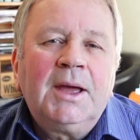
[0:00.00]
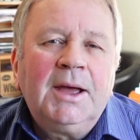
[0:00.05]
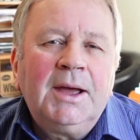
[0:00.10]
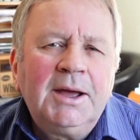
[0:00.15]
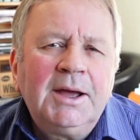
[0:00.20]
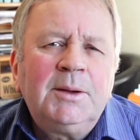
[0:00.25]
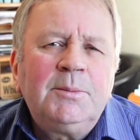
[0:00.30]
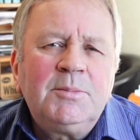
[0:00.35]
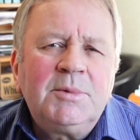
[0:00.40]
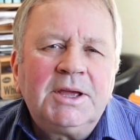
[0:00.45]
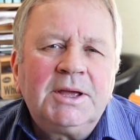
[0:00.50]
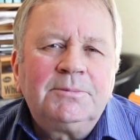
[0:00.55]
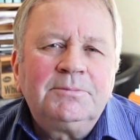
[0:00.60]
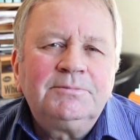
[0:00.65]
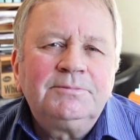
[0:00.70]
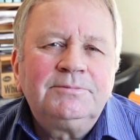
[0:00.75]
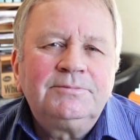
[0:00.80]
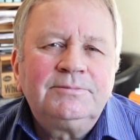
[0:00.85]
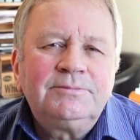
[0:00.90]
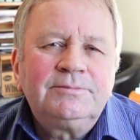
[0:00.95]
Amen.
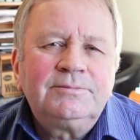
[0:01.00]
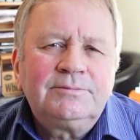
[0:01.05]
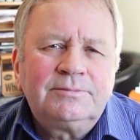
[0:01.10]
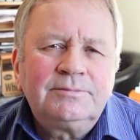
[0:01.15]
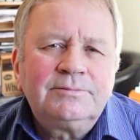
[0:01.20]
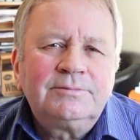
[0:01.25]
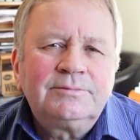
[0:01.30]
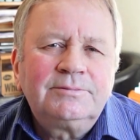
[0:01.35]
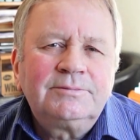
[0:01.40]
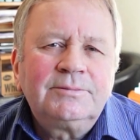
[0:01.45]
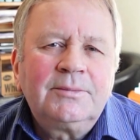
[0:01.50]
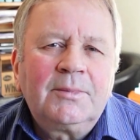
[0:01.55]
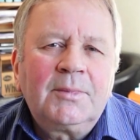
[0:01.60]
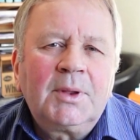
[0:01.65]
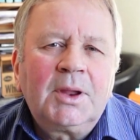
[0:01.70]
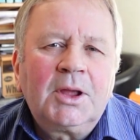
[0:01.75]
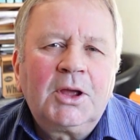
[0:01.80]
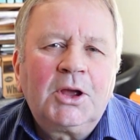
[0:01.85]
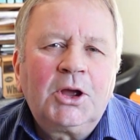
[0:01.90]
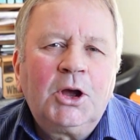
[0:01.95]

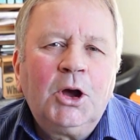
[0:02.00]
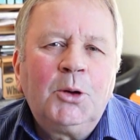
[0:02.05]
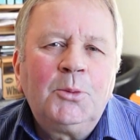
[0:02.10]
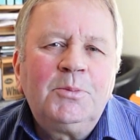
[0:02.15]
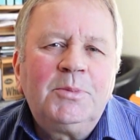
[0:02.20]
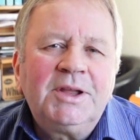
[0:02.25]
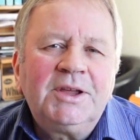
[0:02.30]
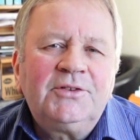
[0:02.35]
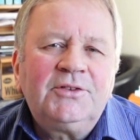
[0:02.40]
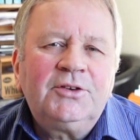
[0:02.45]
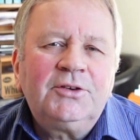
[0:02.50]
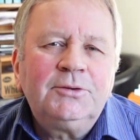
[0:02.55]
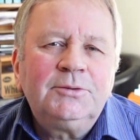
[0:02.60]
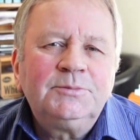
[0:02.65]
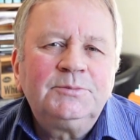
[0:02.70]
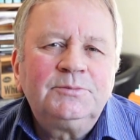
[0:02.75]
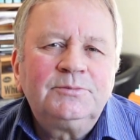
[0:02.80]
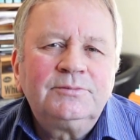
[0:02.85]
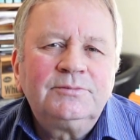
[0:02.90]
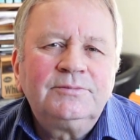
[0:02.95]
God bless
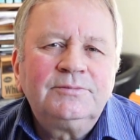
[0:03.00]
you.